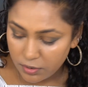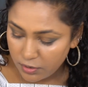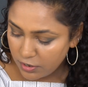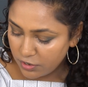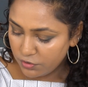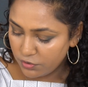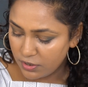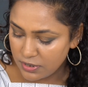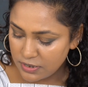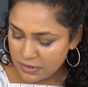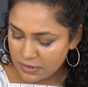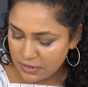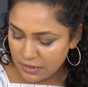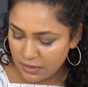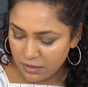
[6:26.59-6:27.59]
Can you guys
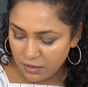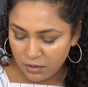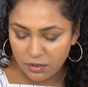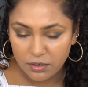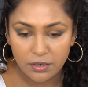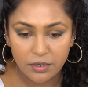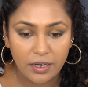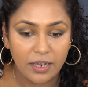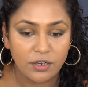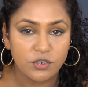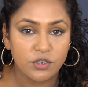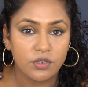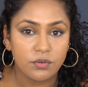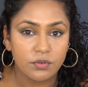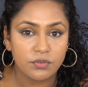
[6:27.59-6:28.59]
see? It
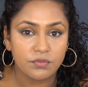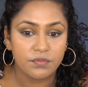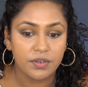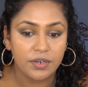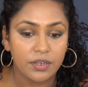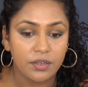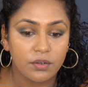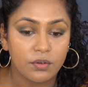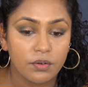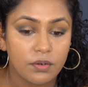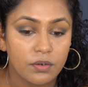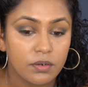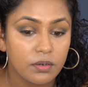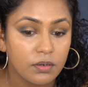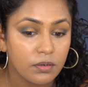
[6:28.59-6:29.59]
actually looks very
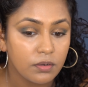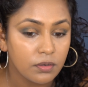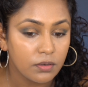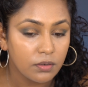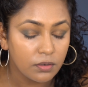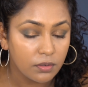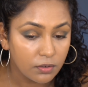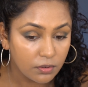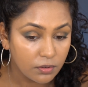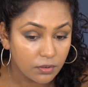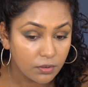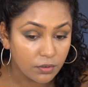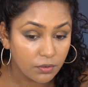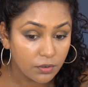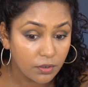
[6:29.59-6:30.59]
good.
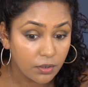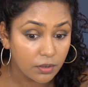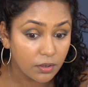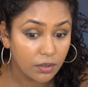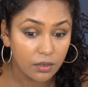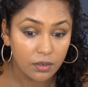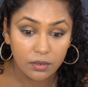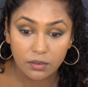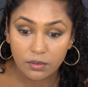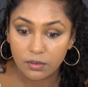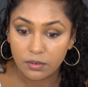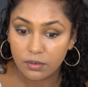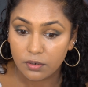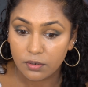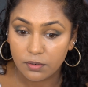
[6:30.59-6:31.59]
Look at
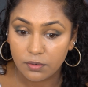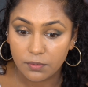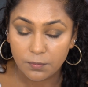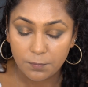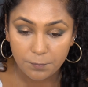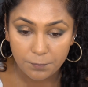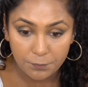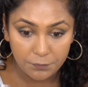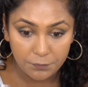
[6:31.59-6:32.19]
that.